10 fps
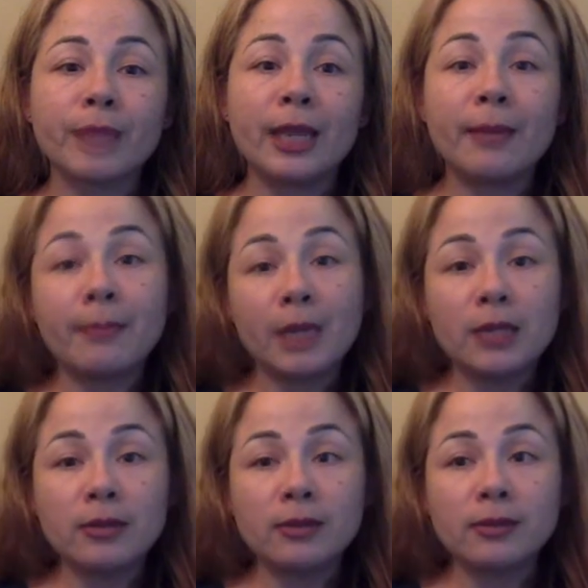It
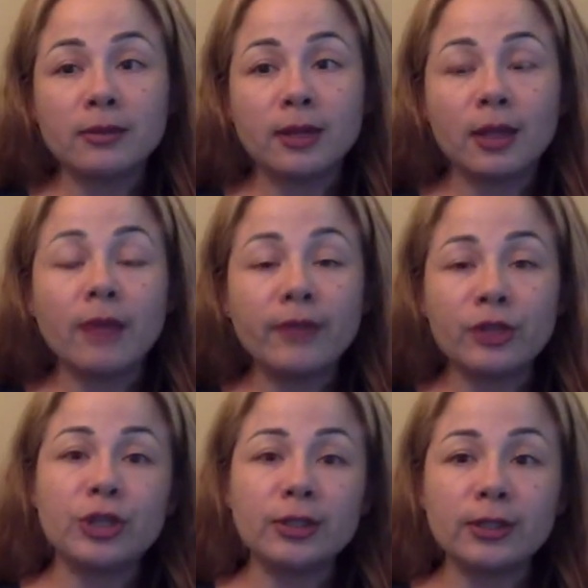means
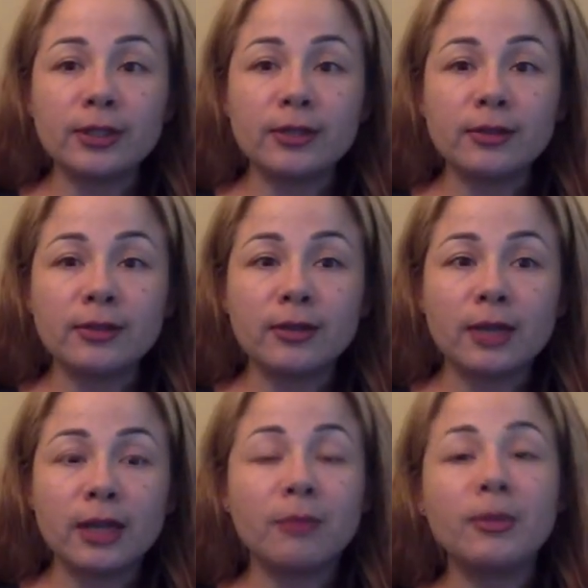loving Jesus
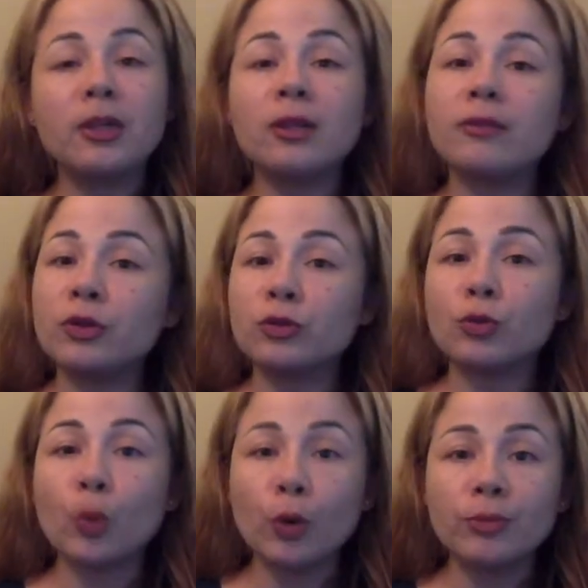in the middle of your
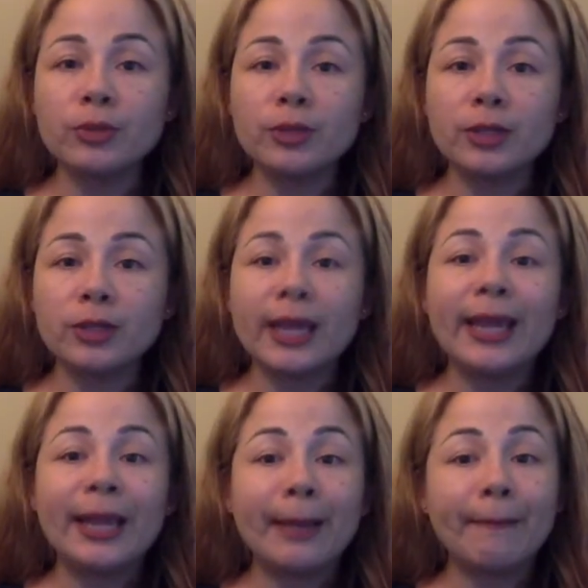storms.
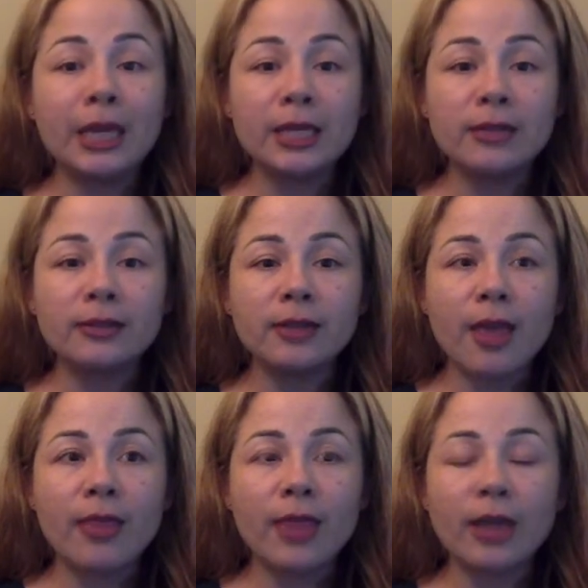It means
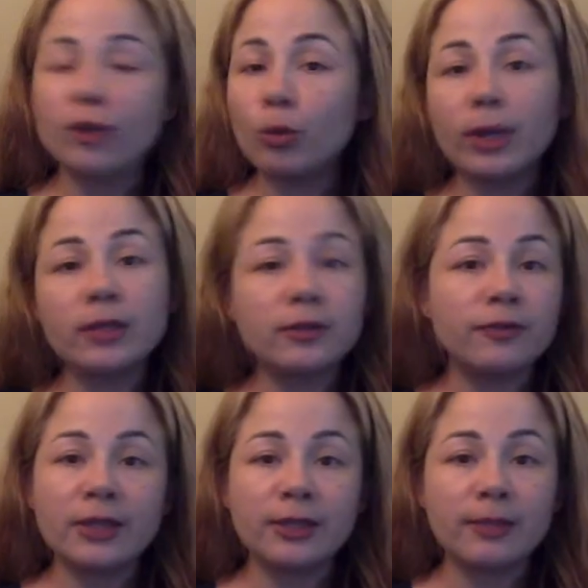that you don't get to
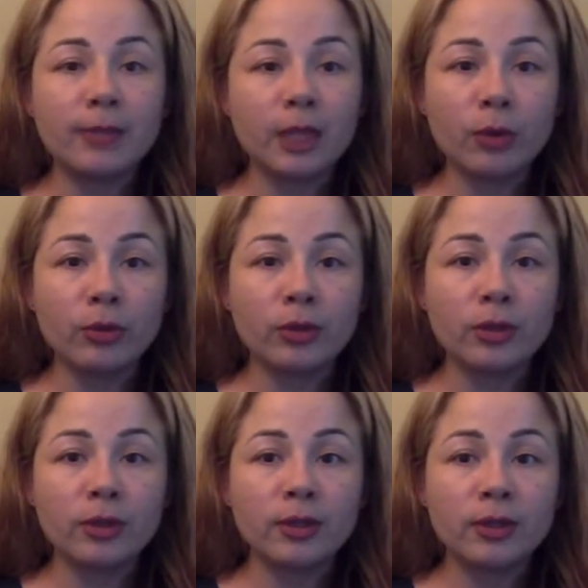face them alone.
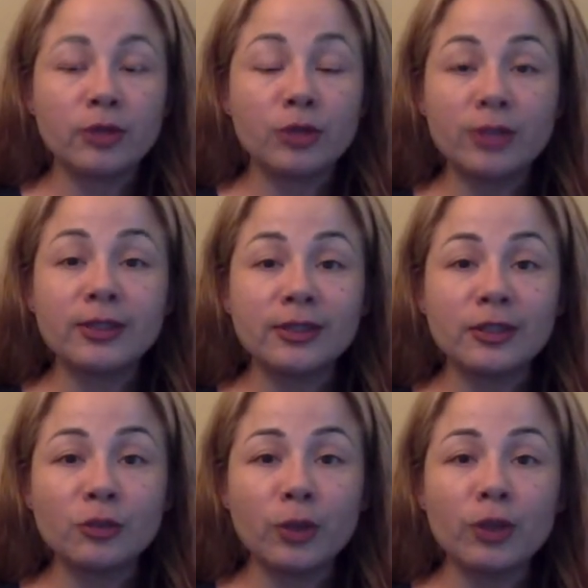Jesus
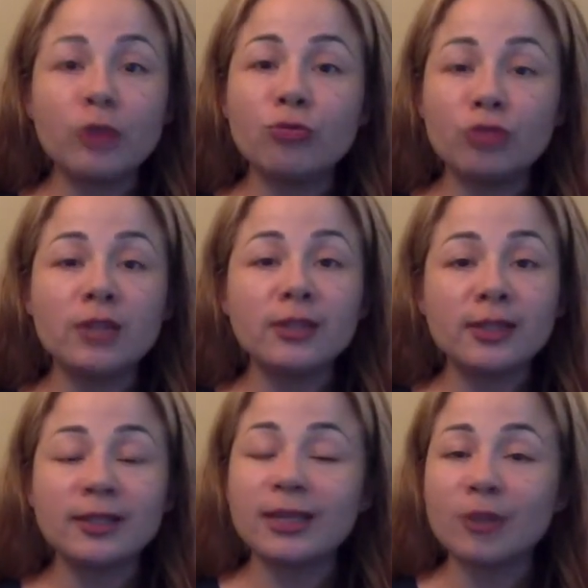is with you.
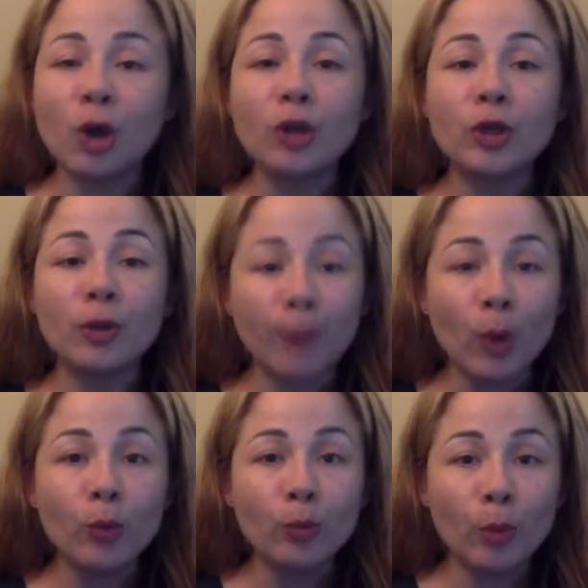Jesus is on your
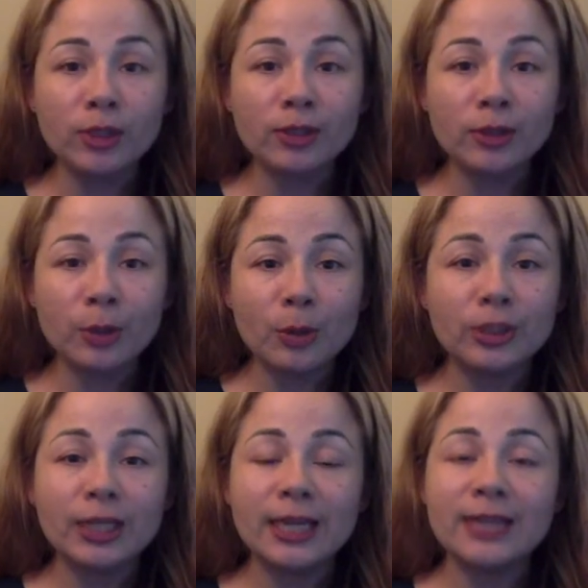boat, boys and girls.
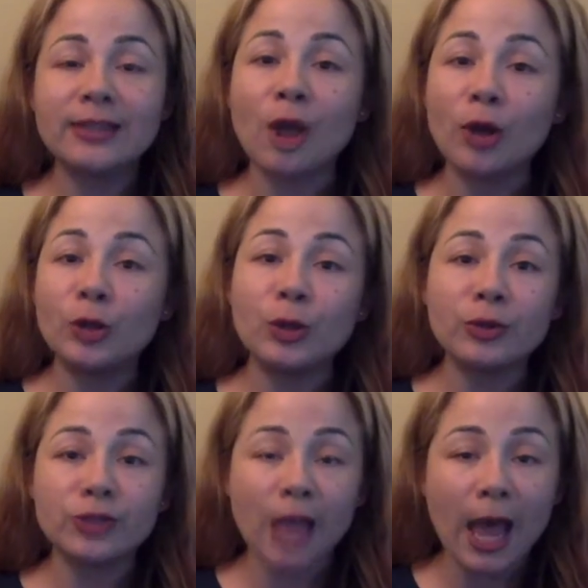He is on your
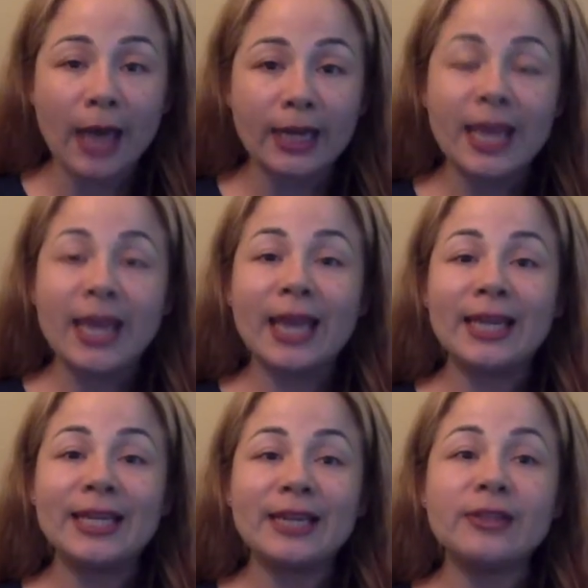side, and
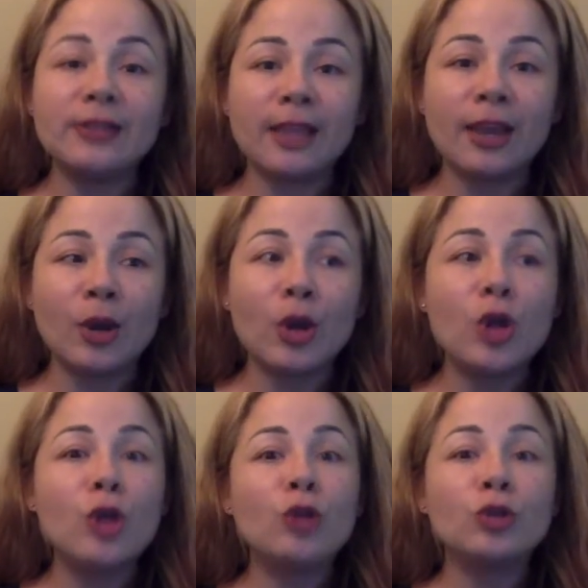he is there
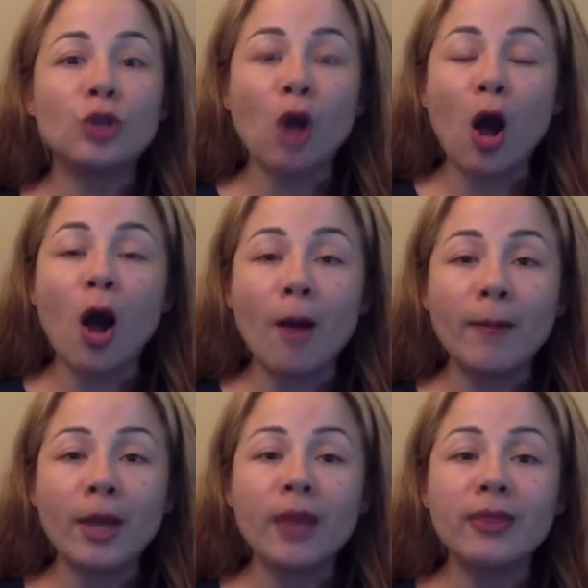to
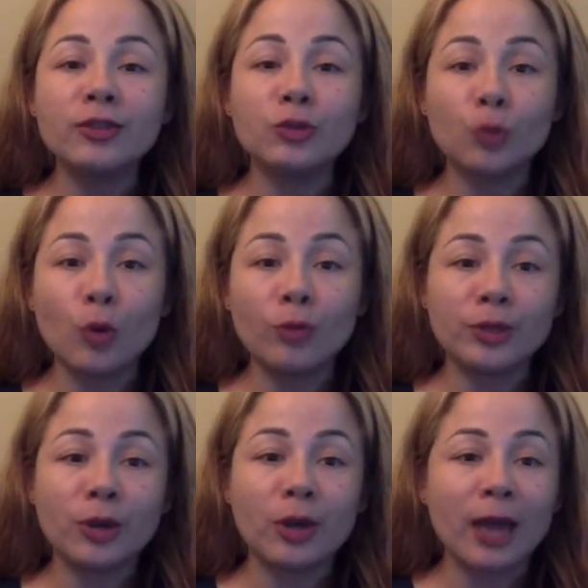calm the storms
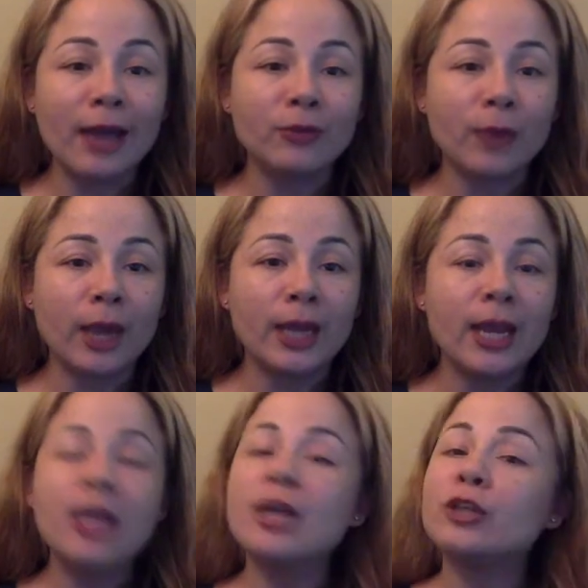in our lives, right?
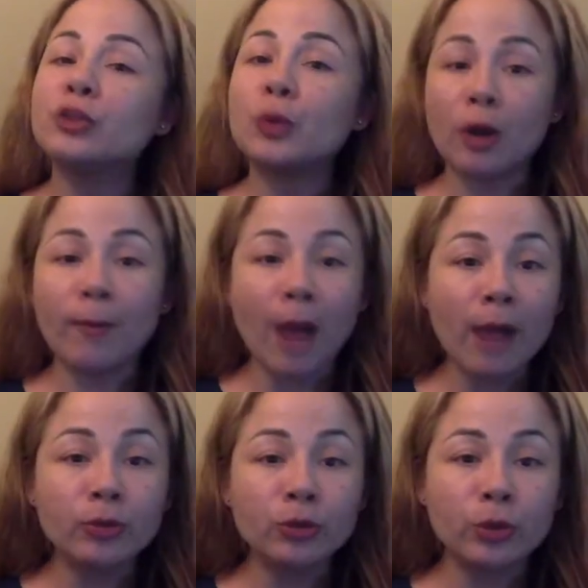So in our
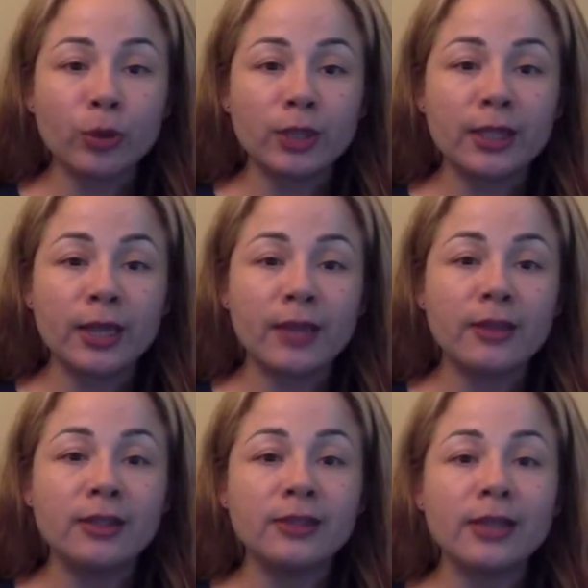Bible story today, the
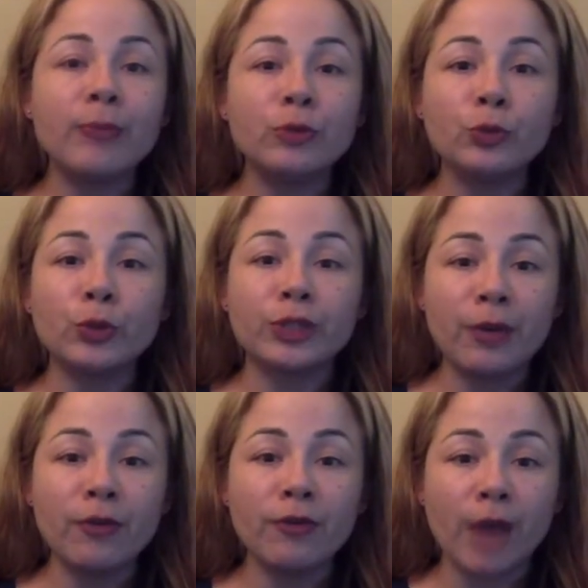disciples were
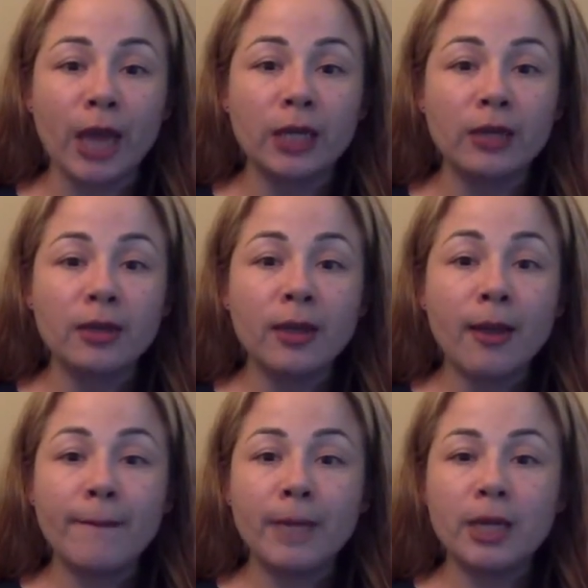terrified
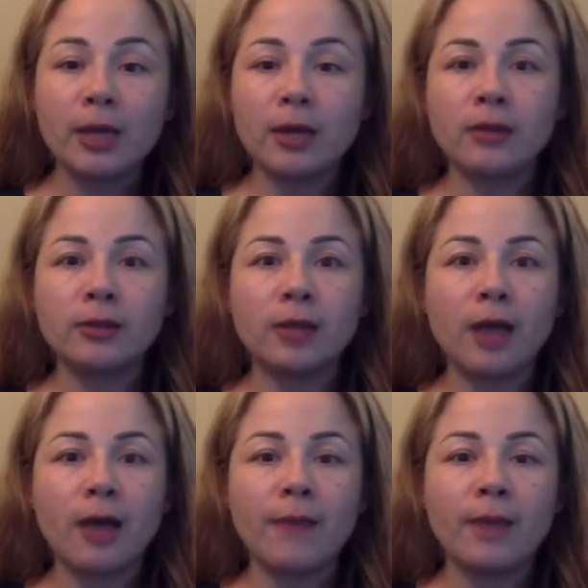because
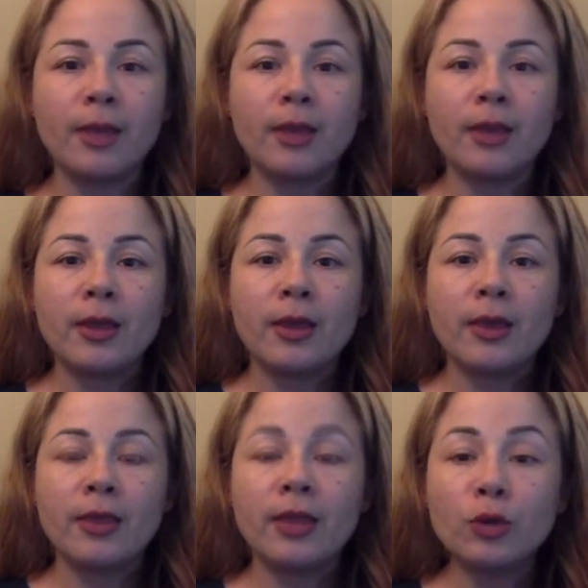
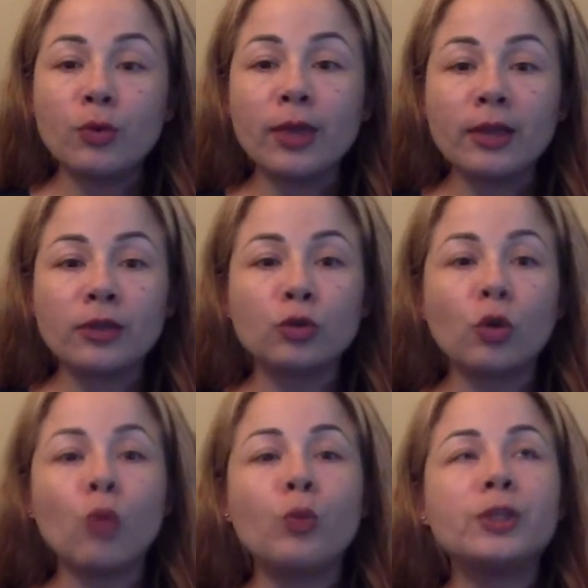they knew that the
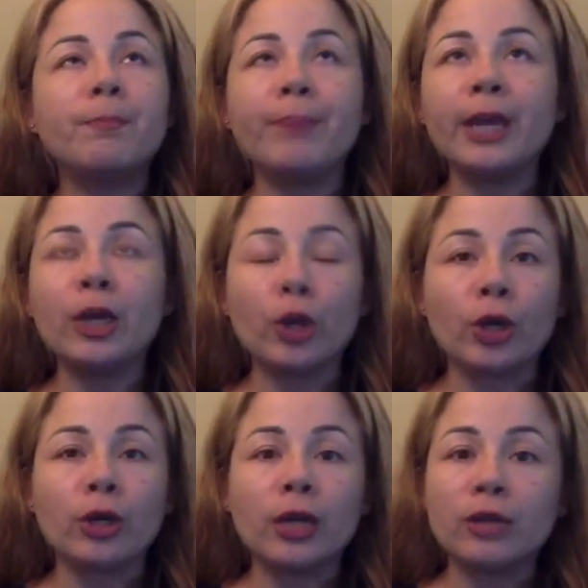storm was
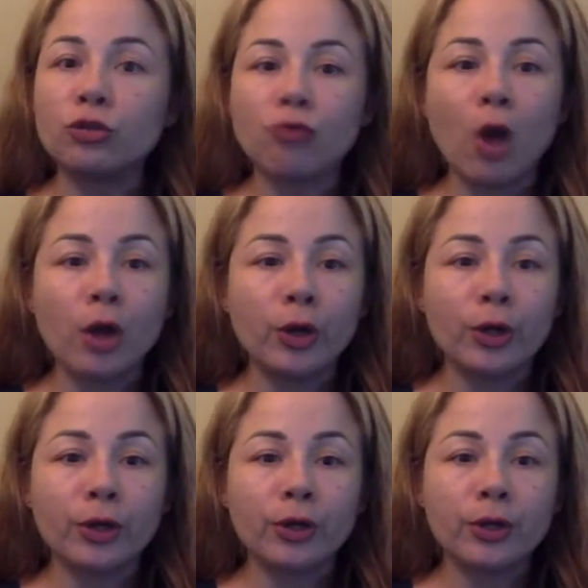bigger and stronger